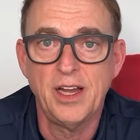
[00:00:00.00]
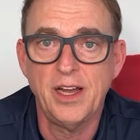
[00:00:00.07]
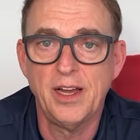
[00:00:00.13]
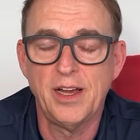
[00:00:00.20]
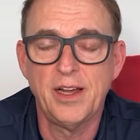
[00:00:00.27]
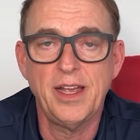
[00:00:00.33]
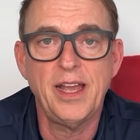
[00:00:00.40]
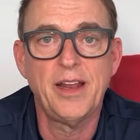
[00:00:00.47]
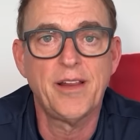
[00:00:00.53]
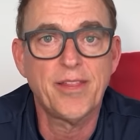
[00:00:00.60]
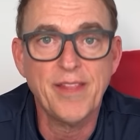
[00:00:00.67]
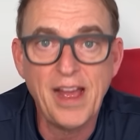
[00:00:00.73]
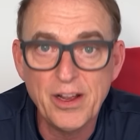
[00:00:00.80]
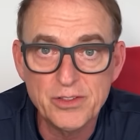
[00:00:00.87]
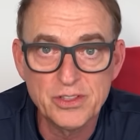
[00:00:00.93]
uh, and
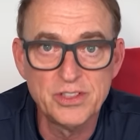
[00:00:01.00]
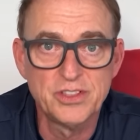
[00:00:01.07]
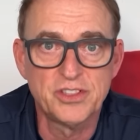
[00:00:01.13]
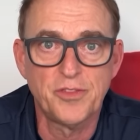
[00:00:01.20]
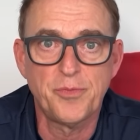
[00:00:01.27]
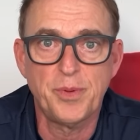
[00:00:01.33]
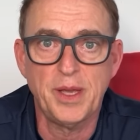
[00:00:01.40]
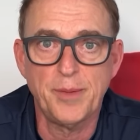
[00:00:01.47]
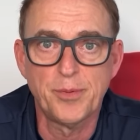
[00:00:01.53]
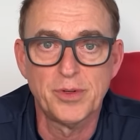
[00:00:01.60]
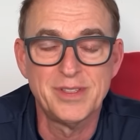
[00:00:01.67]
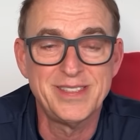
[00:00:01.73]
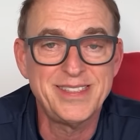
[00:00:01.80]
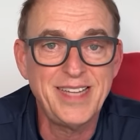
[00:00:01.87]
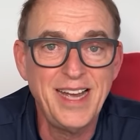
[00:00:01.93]
thousands of
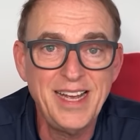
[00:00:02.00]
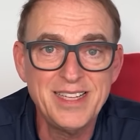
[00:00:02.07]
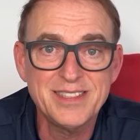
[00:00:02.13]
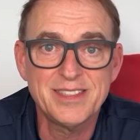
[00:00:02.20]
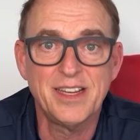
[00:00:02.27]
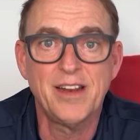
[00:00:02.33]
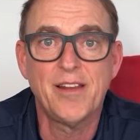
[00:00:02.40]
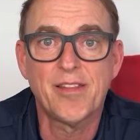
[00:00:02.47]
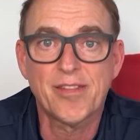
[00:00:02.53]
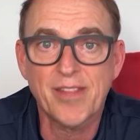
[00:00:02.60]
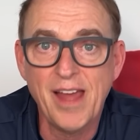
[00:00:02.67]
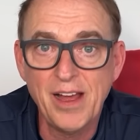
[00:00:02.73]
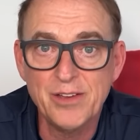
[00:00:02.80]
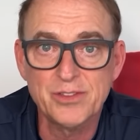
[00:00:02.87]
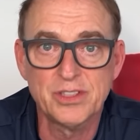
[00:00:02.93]
people, and tested
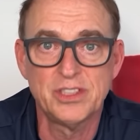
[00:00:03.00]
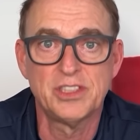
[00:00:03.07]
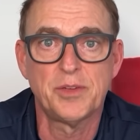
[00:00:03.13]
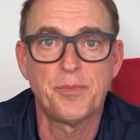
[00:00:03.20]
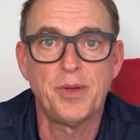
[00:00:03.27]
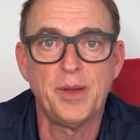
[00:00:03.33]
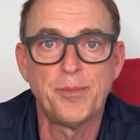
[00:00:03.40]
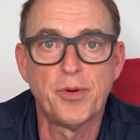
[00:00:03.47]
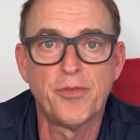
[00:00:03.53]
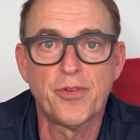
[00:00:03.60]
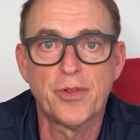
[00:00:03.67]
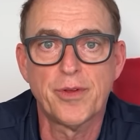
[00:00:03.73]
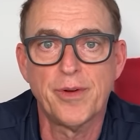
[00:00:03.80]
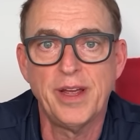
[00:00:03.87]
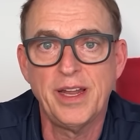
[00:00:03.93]
thousands of people
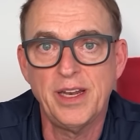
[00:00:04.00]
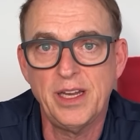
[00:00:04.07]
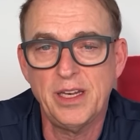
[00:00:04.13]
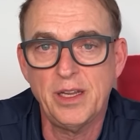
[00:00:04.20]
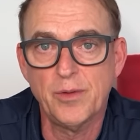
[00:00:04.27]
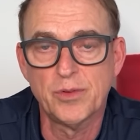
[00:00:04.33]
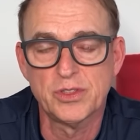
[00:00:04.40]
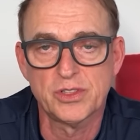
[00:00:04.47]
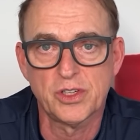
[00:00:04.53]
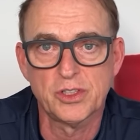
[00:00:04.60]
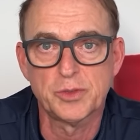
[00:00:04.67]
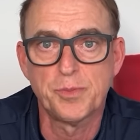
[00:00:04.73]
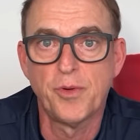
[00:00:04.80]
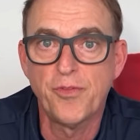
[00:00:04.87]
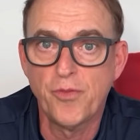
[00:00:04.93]
for their N A D
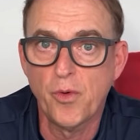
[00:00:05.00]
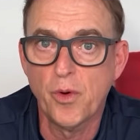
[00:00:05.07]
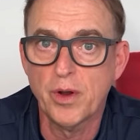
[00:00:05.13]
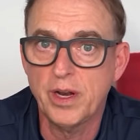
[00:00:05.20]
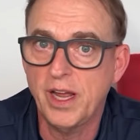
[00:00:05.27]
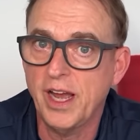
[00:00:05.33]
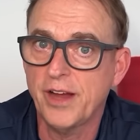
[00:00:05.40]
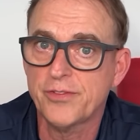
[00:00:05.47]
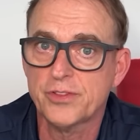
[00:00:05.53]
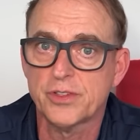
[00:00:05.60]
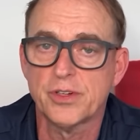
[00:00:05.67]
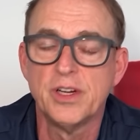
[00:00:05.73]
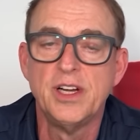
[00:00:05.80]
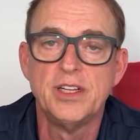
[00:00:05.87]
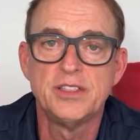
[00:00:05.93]
results before and
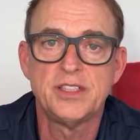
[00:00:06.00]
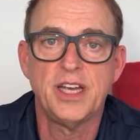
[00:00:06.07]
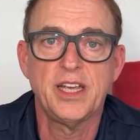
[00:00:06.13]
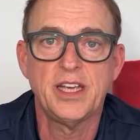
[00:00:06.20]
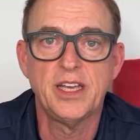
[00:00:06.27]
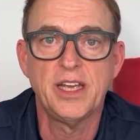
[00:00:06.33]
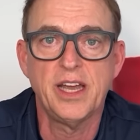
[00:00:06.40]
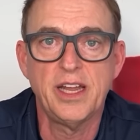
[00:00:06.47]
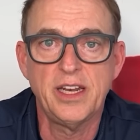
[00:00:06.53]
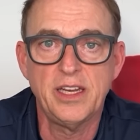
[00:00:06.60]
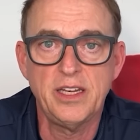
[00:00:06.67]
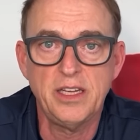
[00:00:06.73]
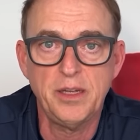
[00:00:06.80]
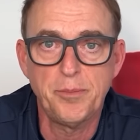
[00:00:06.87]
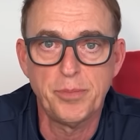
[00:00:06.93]
after taking N A
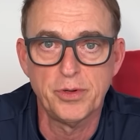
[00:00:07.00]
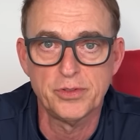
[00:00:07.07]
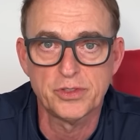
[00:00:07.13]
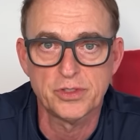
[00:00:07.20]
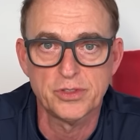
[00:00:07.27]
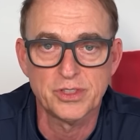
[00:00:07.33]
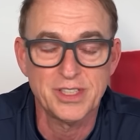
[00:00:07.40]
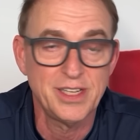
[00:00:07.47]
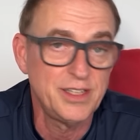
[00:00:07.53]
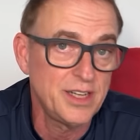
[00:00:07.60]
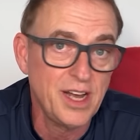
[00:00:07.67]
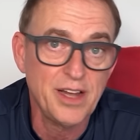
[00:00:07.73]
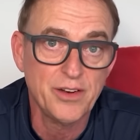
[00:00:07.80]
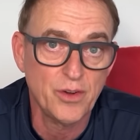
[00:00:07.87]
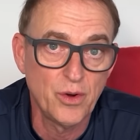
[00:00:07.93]
D boosters, and
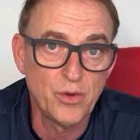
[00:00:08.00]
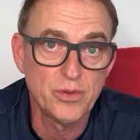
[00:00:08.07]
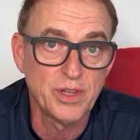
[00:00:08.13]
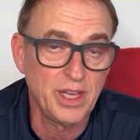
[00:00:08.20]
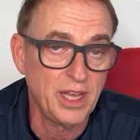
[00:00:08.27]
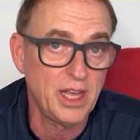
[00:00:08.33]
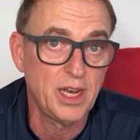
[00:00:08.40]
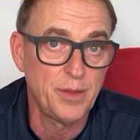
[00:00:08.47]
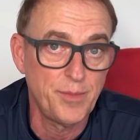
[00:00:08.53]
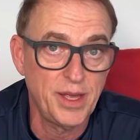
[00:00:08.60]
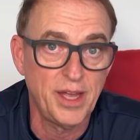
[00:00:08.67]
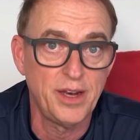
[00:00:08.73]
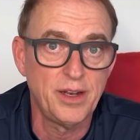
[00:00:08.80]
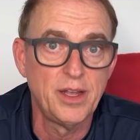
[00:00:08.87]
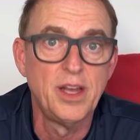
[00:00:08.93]
not only N M
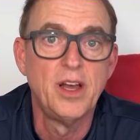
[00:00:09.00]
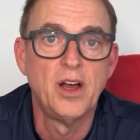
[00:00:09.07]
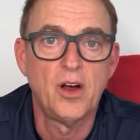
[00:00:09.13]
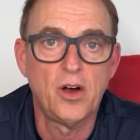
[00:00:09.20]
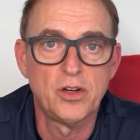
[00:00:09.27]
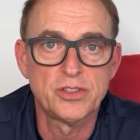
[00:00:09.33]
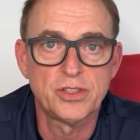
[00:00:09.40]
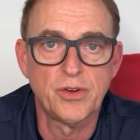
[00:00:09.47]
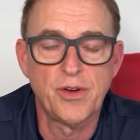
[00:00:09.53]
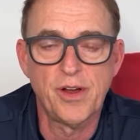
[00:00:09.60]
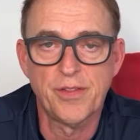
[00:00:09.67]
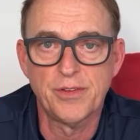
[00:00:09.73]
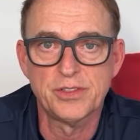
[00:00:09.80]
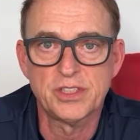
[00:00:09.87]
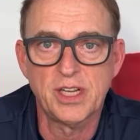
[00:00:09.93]
N, also
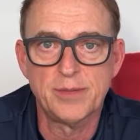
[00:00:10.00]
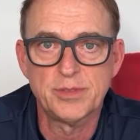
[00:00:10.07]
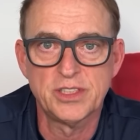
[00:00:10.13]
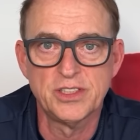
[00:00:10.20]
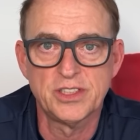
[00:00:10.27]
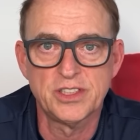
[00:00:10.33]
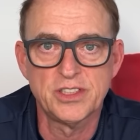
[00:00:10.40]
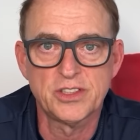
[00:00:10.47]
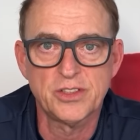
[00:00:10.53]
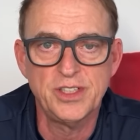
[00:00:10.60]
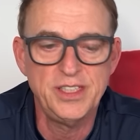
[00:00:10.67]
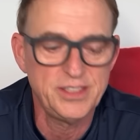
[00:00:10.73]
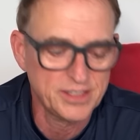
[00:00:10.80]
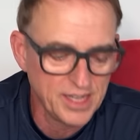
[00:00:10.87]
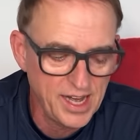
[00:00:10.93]
other substances. So
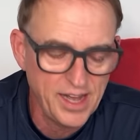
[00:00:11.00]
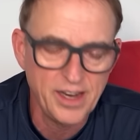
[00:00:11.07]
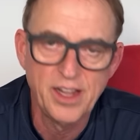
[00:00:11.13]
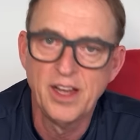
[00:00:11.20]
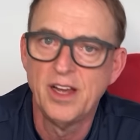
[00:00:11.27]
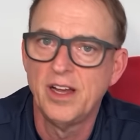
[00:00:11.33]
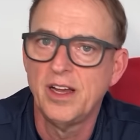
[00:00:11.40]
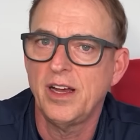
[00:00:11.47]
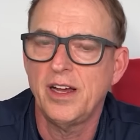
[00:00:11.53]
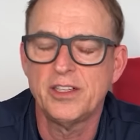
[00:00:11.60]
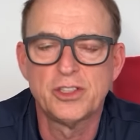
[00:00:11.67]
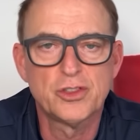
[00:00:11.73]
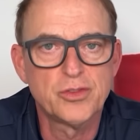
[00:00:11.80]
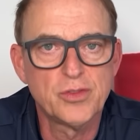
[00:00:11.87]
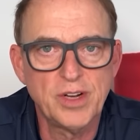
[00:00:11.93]
he's got a
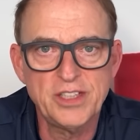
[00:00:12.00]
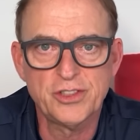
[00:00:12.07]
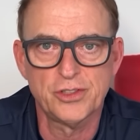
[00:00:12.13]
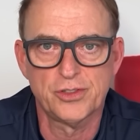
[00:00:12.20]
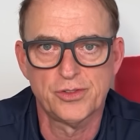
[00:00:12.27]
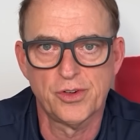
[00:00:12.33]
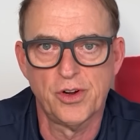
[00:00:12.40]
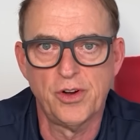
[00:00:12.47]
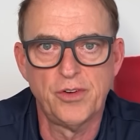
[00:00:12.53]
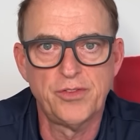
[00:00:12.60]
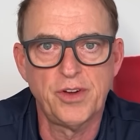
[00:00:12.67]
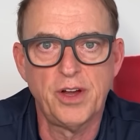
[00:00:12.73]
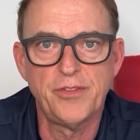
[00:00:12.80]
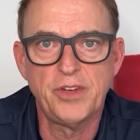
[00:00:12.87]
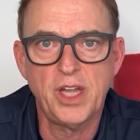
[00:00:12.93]
treasure trove
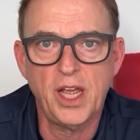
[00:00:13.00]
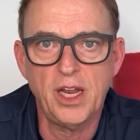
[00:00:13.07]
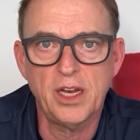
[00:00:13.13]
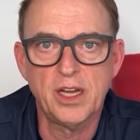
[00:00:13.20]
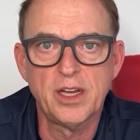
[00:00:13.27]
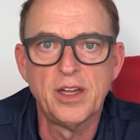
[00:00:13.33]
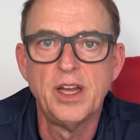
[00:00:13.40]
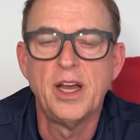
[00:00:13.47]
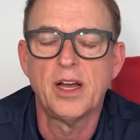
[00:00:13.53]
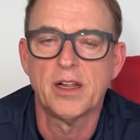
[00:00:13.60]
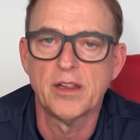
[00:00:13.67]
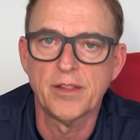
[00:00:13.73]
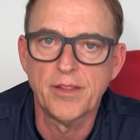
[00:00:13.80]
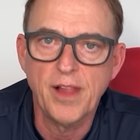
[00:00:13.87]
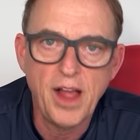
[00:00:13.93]
of data, a
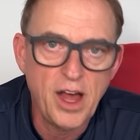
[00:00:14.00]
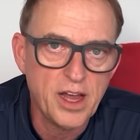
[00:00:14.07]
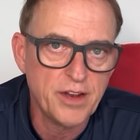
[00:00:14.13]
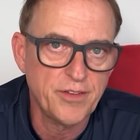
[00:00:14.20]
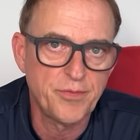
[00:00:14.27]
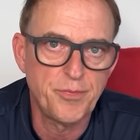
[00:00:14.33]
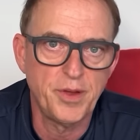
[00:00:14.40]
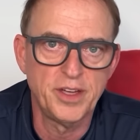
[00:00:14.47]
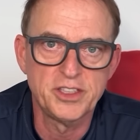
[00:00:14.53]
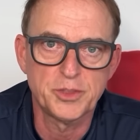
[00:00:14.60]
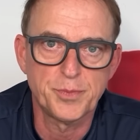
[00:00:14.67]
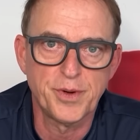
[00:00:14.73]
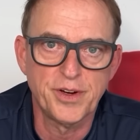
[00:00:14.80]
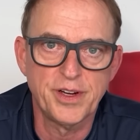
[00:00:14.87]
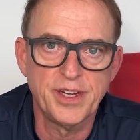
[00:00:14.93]
lot of
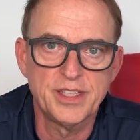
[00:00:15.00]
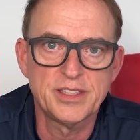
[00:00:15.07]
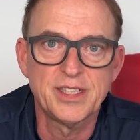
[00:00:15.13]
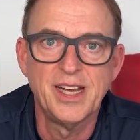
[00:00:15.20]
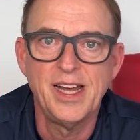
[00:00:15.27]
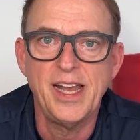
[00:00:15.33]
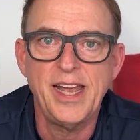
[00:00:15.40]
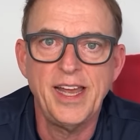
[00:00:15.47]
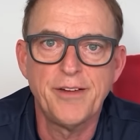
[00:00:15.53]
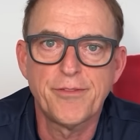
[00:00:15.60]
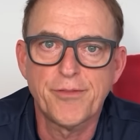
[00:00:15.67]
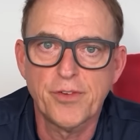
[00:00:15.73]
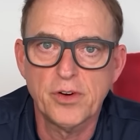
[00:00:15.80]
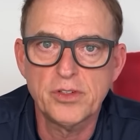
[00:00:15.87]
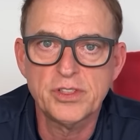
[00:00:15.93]
experience, and
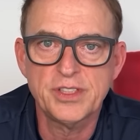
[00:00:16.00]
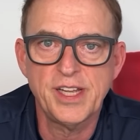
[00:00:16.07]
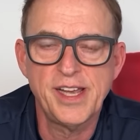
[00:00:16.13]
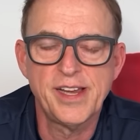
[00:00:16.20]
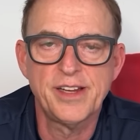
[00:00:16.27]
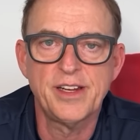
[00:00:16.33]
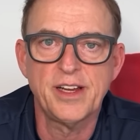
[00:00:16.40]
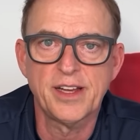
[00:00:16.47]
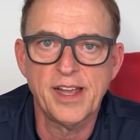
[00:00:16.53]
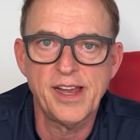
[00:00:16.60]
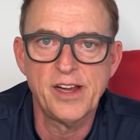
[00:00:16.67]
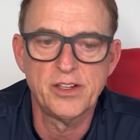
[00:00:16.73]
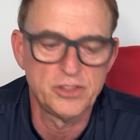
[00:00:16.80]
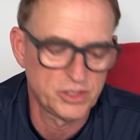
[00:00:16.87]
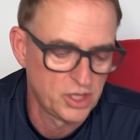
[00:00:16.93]
firsthand
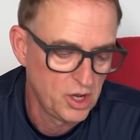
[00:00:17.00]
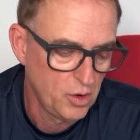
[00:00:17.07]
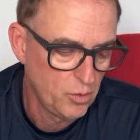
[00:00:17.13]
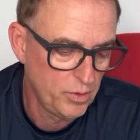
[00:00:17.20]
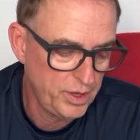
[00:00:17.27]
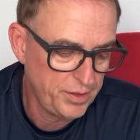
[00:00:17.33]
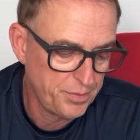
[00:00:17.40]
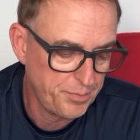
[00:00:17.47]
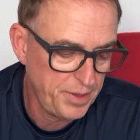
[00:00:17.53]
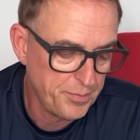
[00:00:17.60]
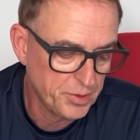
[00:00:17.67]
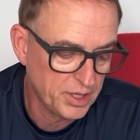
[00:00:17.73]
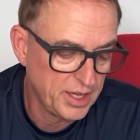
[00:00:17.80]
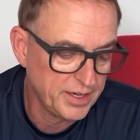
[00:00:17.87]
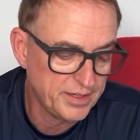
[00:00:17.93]
accounts with
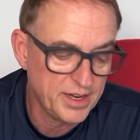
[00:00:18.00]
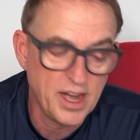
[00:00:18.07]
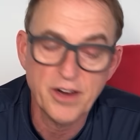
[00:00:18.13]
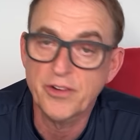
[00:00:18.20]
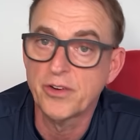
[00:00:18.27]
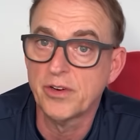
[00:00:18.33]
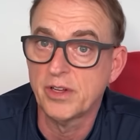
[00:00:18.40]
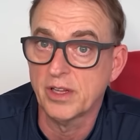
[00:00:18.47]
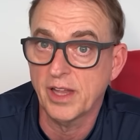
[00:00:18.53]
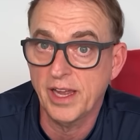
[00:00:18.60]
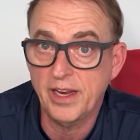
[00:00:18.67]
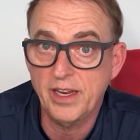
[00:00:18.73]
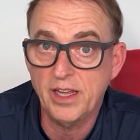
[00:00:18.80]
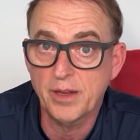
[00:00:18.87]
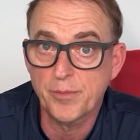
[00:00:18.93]
people like Doctor
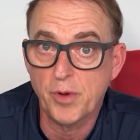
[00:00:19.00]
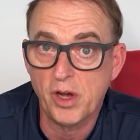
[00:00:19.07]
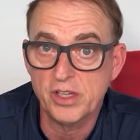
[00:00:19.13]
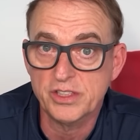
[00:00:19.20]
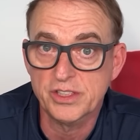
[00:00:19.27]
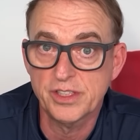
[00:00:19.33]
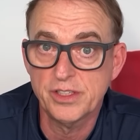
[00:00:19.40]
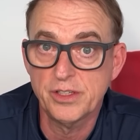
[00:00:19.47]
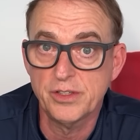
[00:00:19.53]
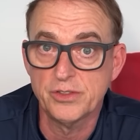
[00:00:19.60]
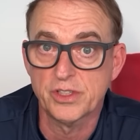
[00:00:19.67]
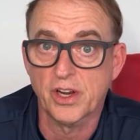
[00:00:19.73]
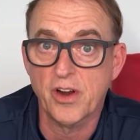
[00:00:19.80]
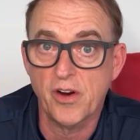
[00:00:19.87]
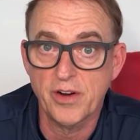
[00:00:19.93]
Delaney in Boston,
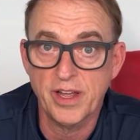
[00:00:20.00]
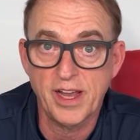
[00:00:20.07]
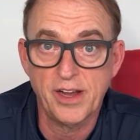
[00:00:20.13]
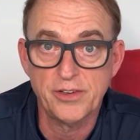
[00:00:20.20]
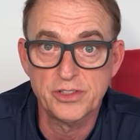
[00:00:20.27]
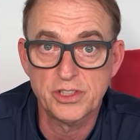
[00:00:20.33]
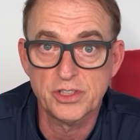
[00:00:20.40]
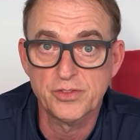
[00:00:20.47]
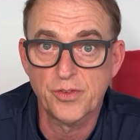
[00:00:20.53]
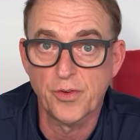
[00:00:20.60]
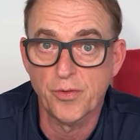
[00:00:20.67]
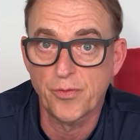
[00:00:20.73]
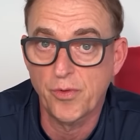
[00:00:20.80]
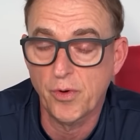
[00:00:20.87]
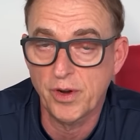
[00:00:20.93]
who's a cardiologist for
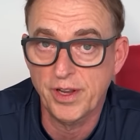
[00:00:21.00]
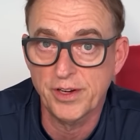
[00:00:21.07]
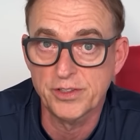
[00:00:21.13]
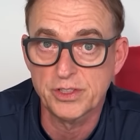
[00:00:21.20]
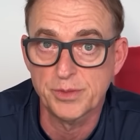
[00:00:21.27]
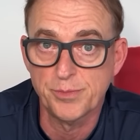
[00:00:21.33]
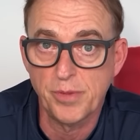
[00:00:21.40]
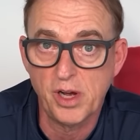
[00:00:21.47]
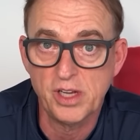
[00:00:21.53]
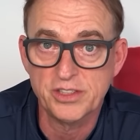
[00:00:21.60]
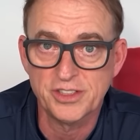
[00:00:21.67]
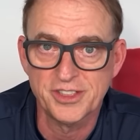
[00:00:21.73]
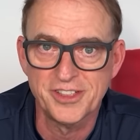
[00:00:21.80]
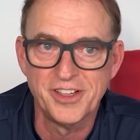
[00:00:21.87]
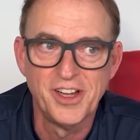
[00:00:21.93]
forty years in
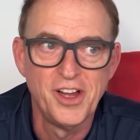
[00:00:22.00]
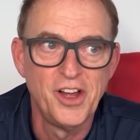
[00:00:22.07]
Boston.